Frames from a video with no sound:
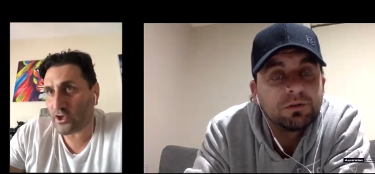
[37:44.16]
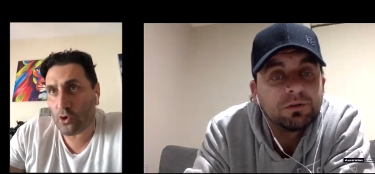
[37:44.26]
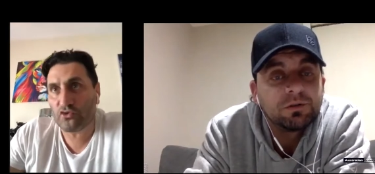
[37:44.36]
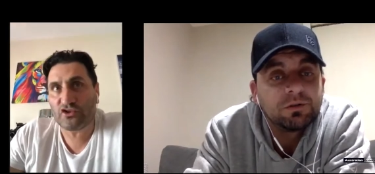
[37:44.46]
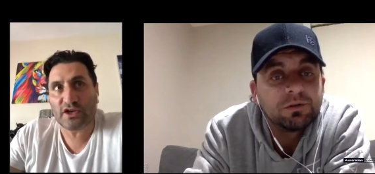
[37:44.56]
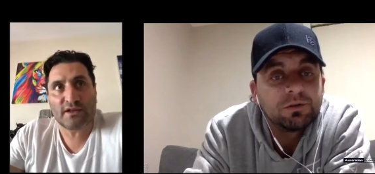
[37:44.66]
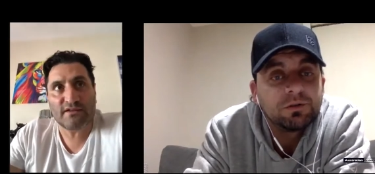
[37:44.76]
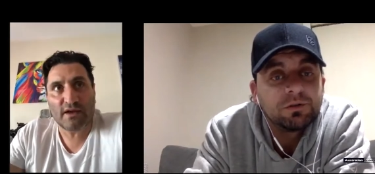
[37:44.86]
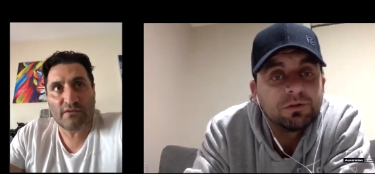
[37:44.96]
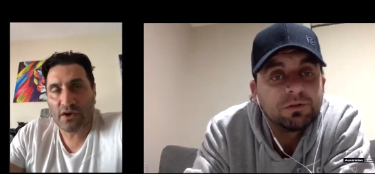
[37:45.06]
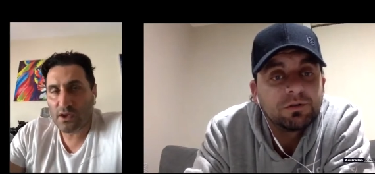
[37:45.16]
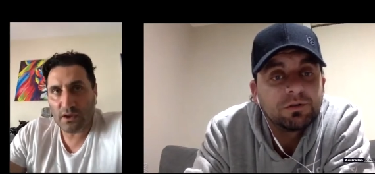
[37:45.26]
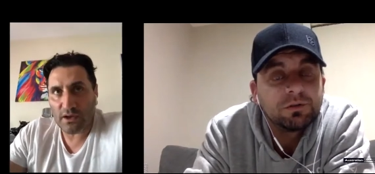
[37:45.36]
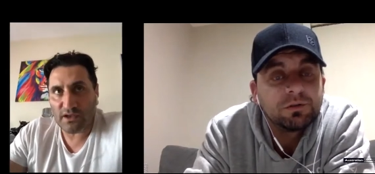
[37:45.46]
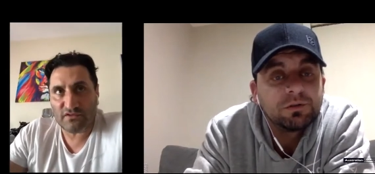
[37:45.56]
Speaker 1: coaching and stuff.
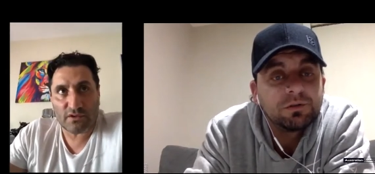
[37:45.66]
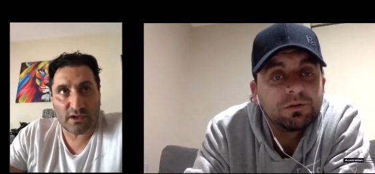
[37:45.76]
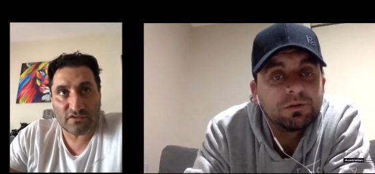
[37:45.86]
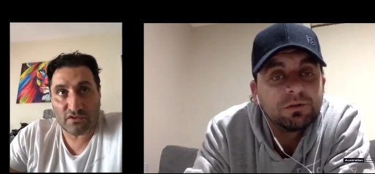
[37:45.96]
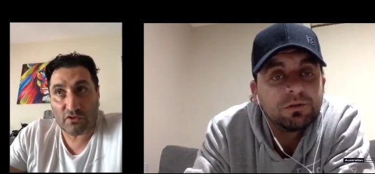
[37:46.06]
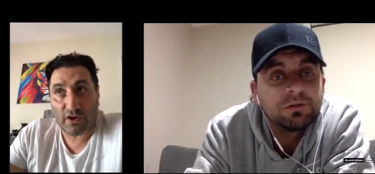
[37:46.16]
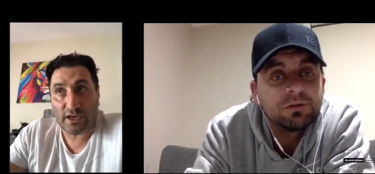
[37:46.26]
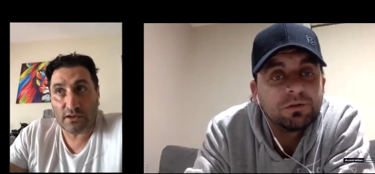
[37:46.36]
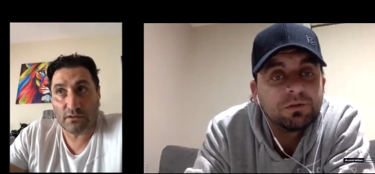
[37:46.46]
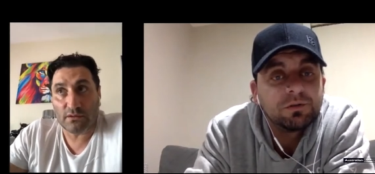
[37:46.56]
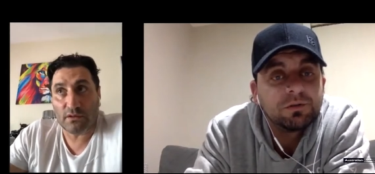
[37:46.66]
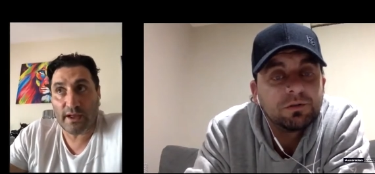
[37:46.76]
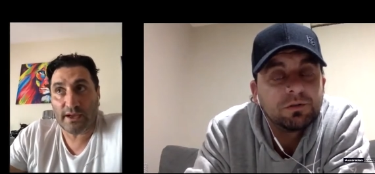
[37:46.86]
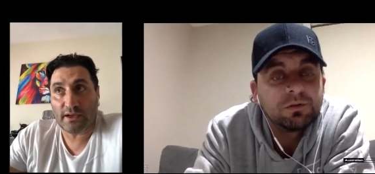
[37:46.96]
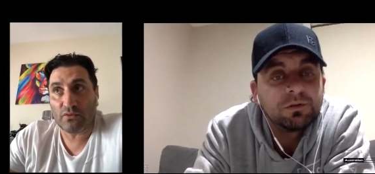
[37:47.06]
He's a, he's a great
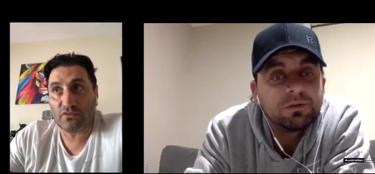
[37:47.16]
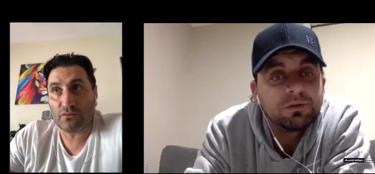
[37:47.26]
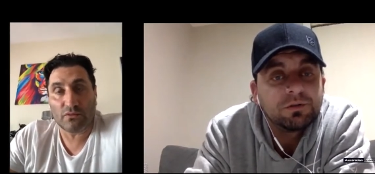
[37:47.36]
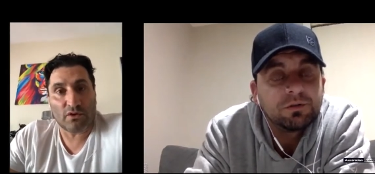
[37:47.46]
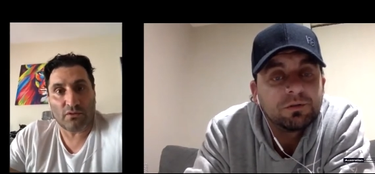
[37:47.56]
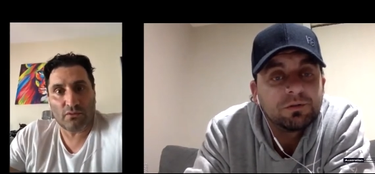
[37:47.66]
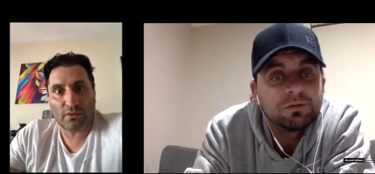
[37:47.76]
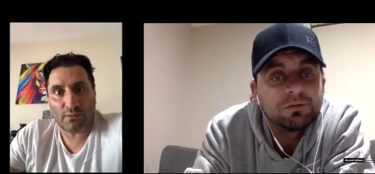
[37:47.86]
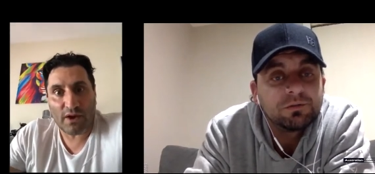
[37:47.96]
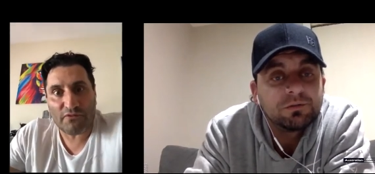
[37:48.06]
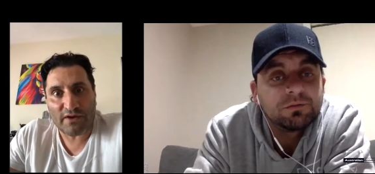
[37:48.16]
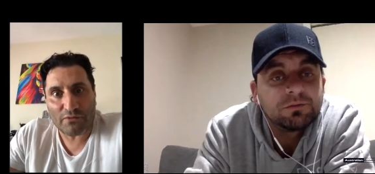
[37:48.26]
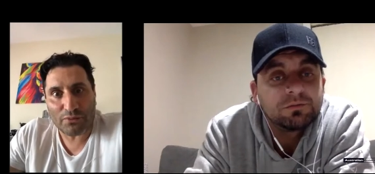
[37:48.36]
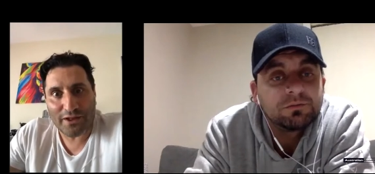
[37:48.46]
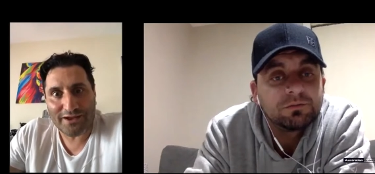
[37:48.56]
like he was you know one of my
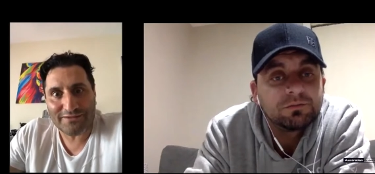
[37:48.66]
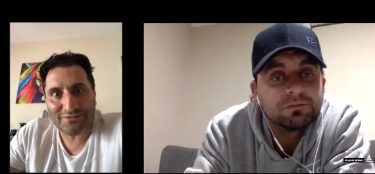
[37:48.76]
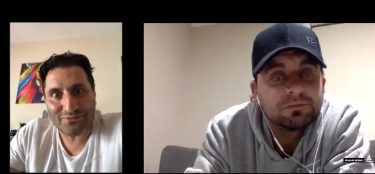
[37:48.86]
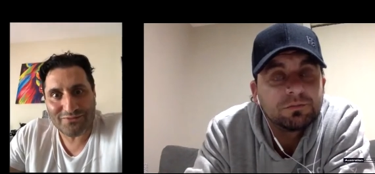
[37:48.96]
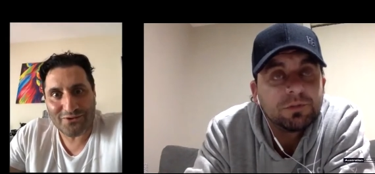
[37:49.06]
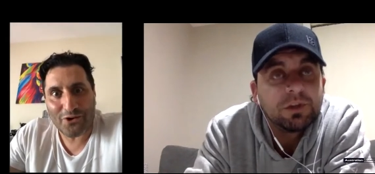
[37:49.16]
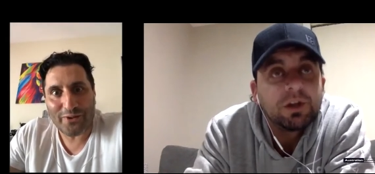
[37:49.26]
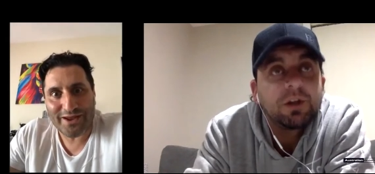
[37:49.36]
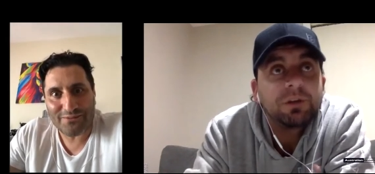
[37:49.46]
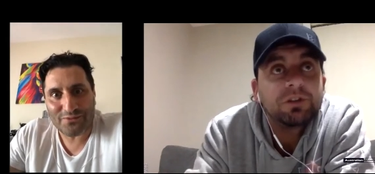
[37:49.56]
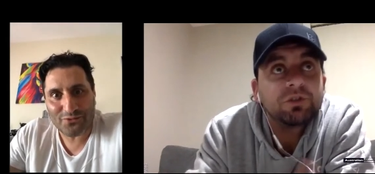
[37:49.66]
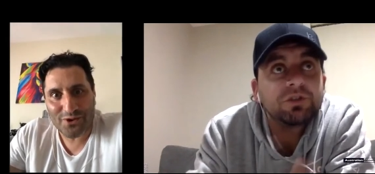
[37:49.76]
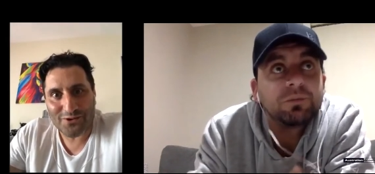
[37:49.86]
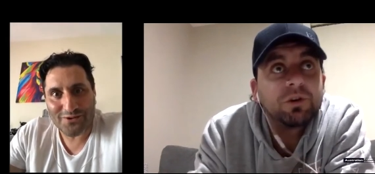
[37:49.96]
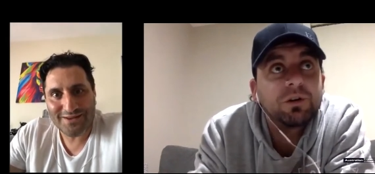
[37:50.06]
favorite players growing. I mean, he's
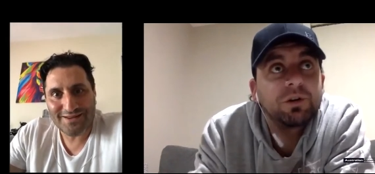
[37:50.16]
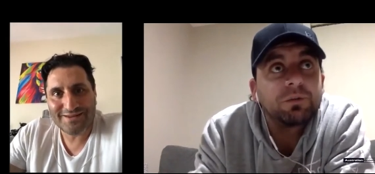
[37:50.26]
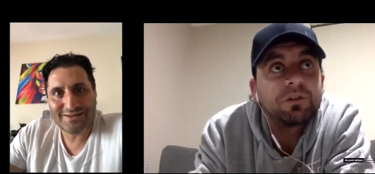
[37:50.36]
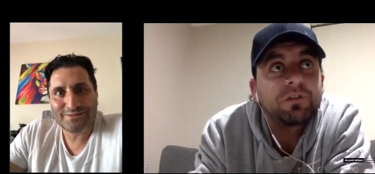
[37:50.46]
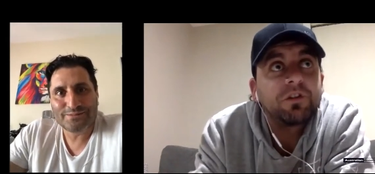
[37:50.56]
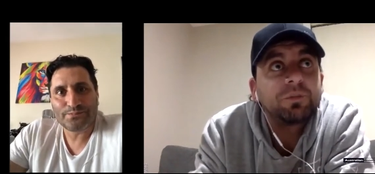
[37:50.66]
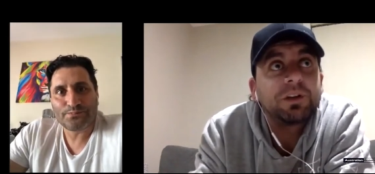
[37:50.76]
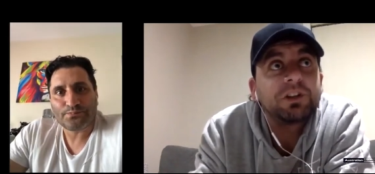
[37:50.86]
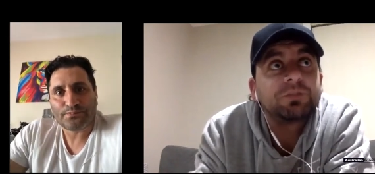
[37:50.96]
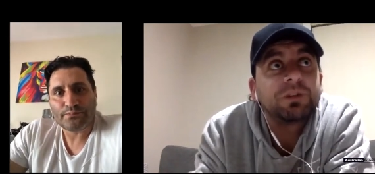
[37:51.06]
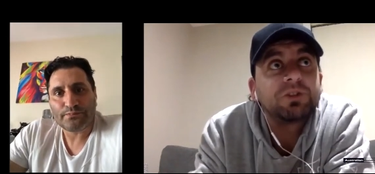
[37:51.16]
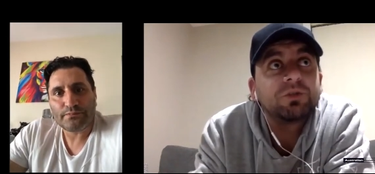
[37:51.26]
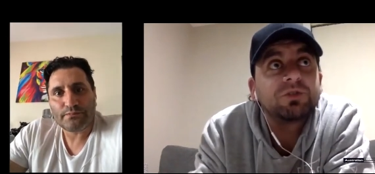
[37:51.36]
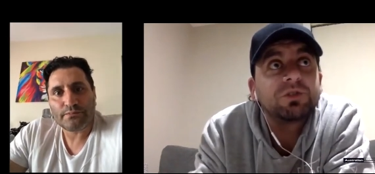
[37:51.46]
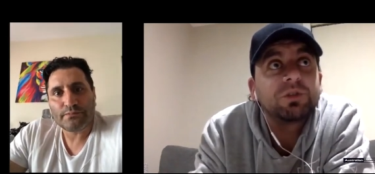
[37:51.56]
also well.
Speaker 2: my, one of my favorite players, but he's
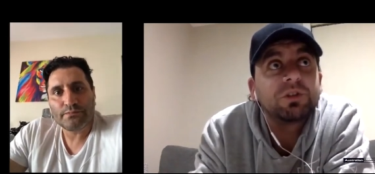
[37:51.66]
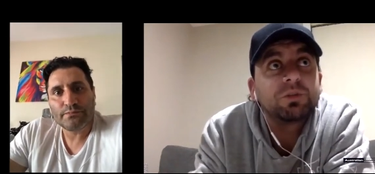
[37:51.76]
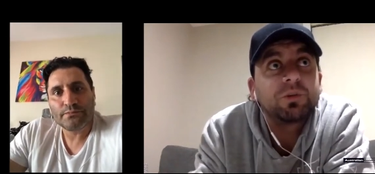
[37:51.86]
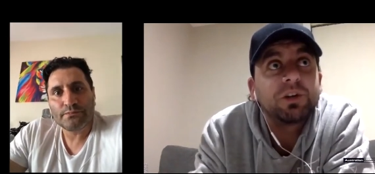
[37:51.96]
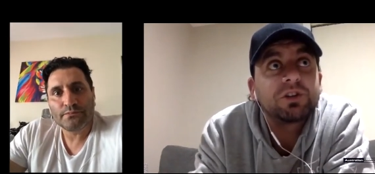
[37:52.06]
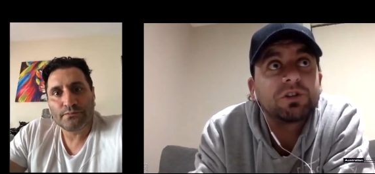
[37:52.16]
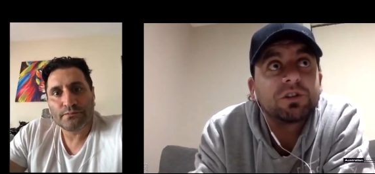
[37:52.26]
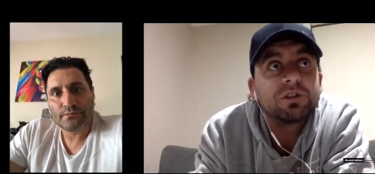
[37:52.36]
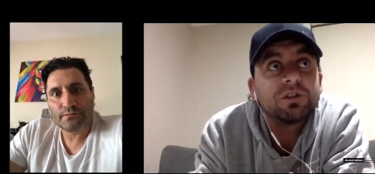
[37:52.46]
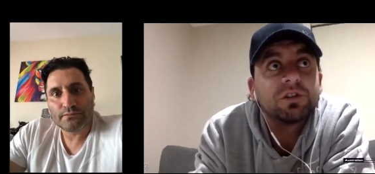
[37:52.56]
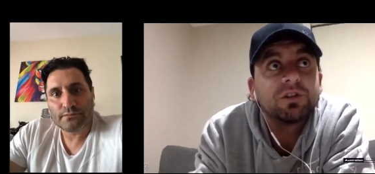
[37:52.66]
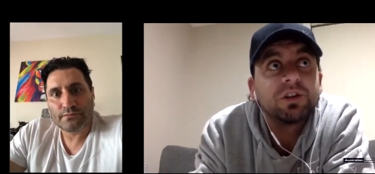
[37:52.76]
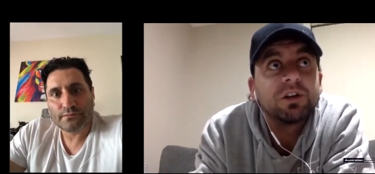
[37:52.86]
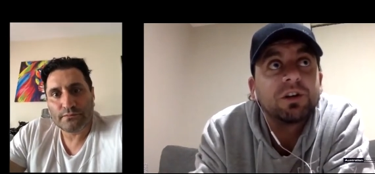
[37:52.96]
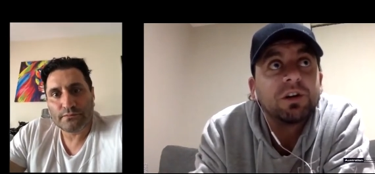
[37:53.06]
also an inspiration
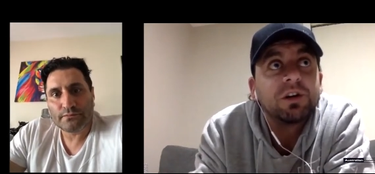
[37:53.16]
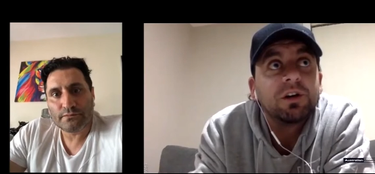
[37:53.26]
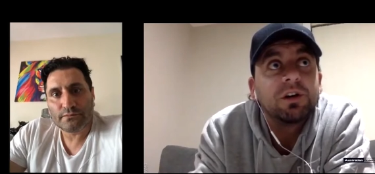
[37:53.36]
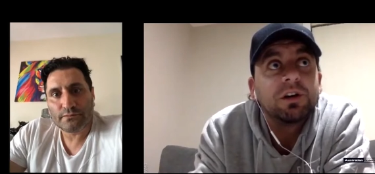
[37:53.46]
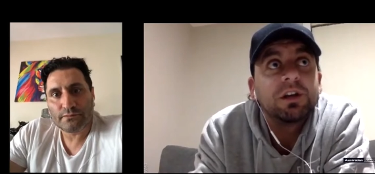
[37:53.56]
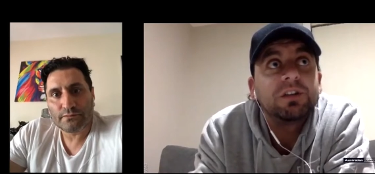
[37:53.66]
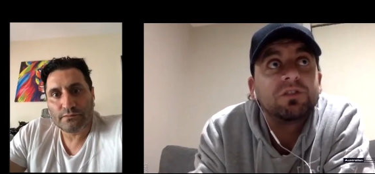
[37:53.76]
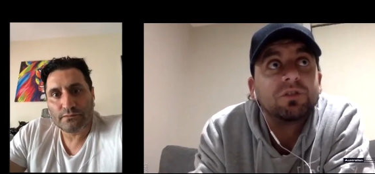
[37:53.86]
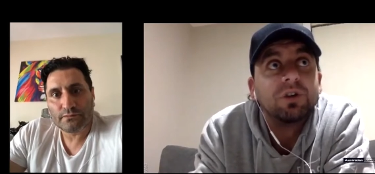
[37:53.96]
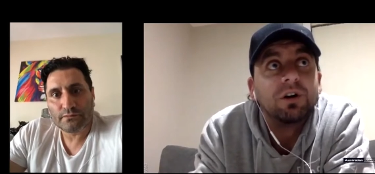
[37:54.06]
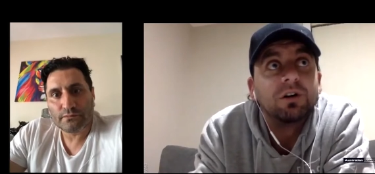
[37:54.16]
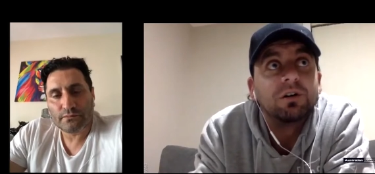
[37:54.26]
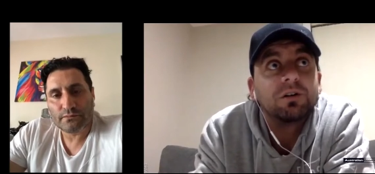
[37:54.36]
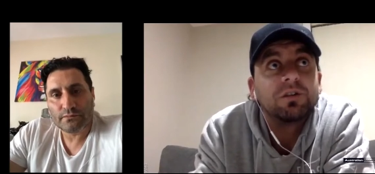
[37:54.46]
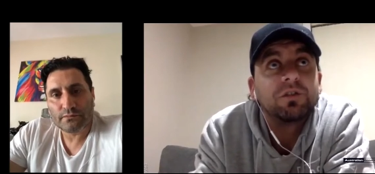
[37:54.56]
considering he's not.
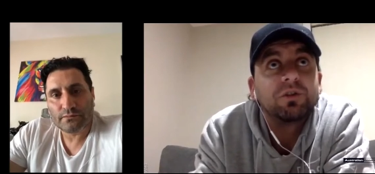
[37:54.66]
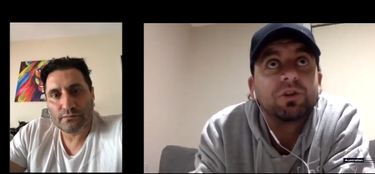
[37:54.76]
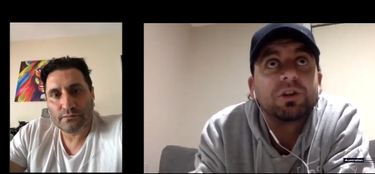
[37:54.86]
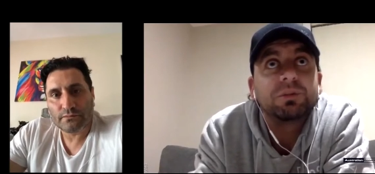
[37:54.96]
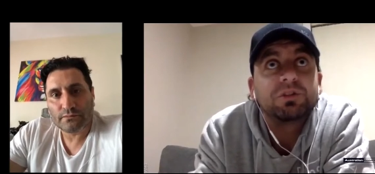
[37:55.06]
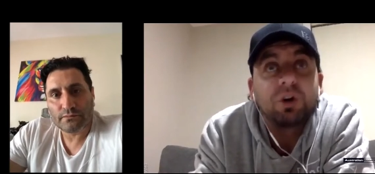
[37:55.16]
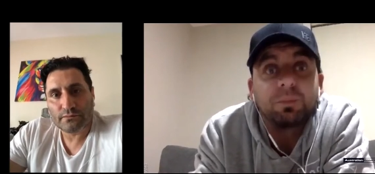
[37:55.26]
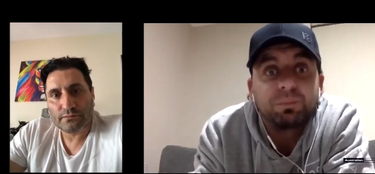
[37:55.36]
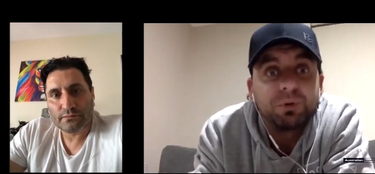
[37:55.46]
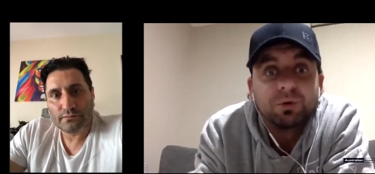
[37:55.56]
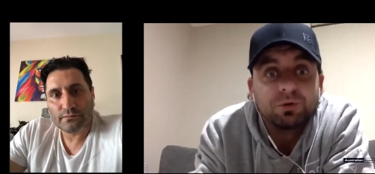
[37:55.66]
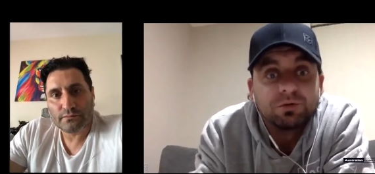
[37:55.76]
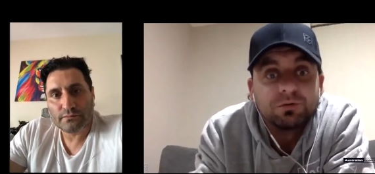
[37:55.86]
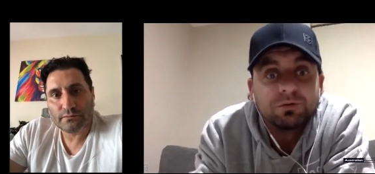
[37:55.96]
If you look at him, he's not built